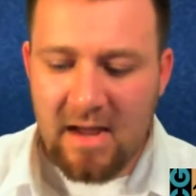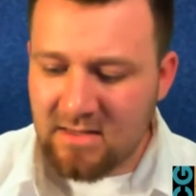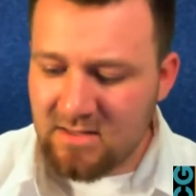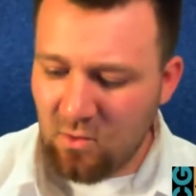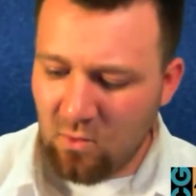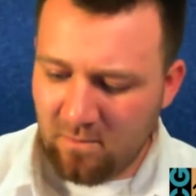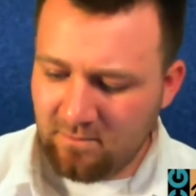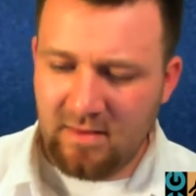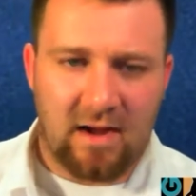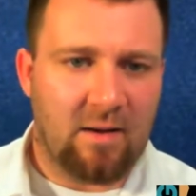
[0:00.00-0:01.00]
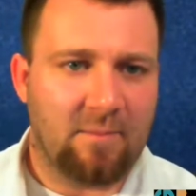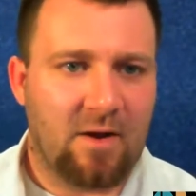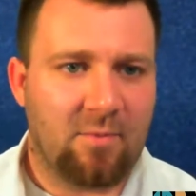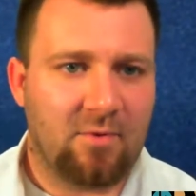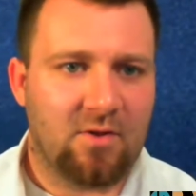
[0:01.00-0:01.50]
So a
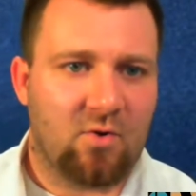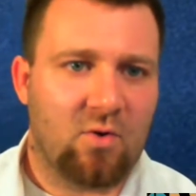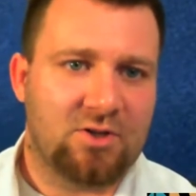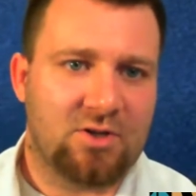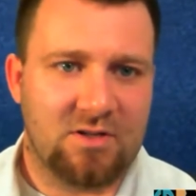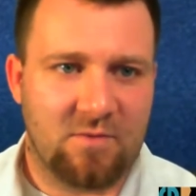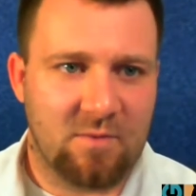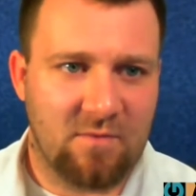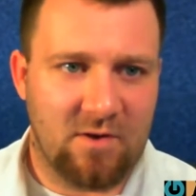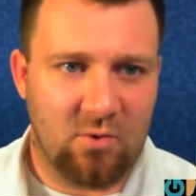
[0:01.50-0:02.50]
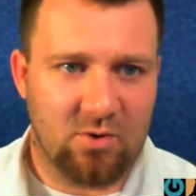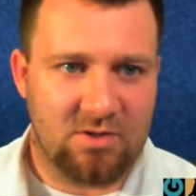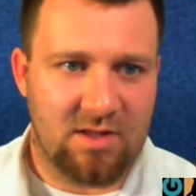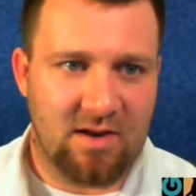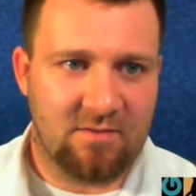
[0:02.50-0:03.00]
couple other questions from the
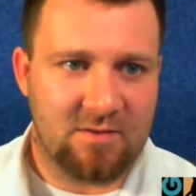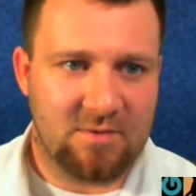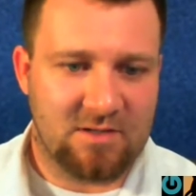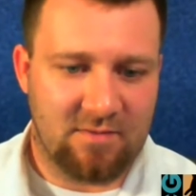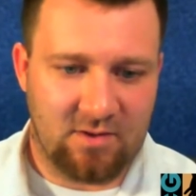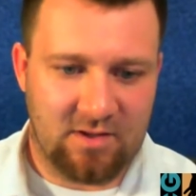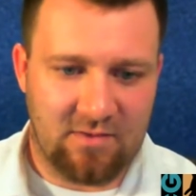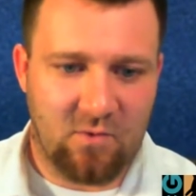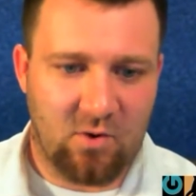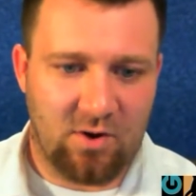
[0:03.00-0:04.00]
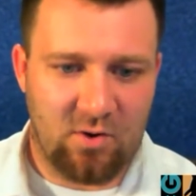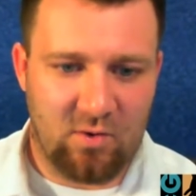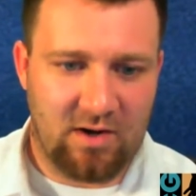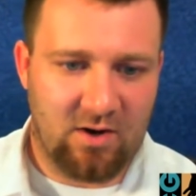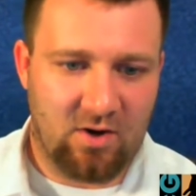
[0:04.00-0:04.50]
viewers then, specifically for you
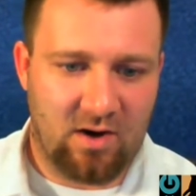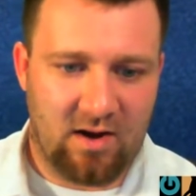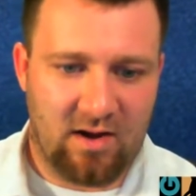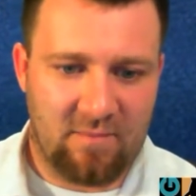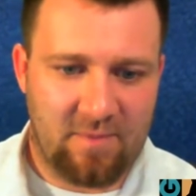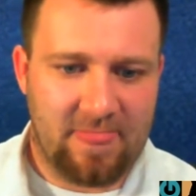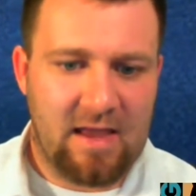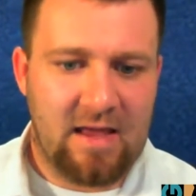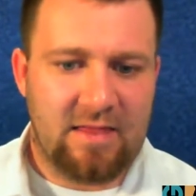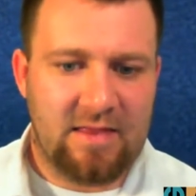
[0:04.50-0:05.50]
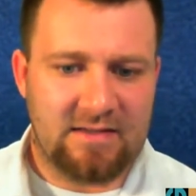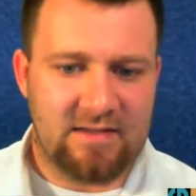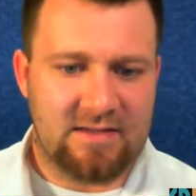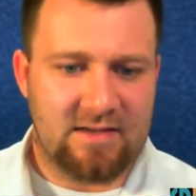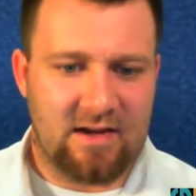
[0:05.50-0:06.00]
here. This
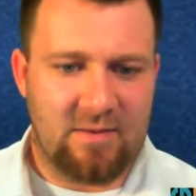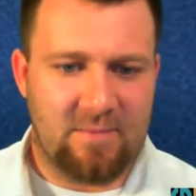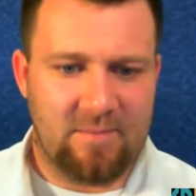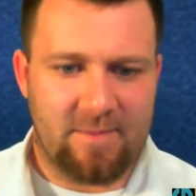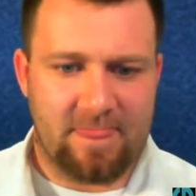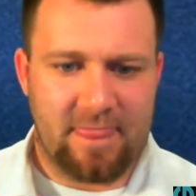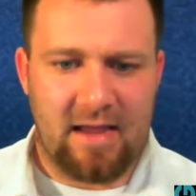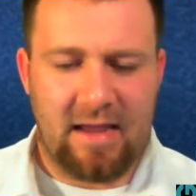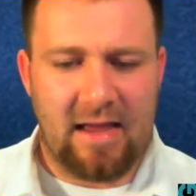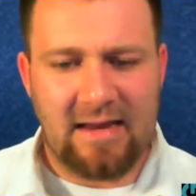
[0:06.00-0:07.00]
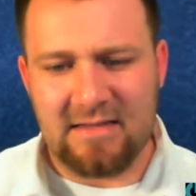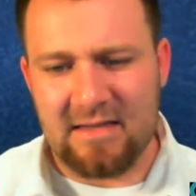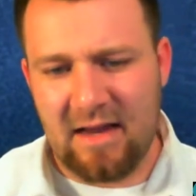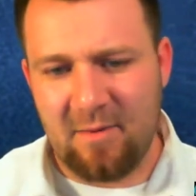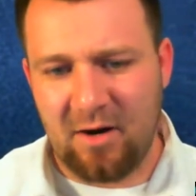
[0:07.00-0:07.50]
is, I guess
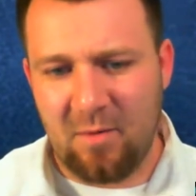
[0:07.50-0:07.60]
I'm going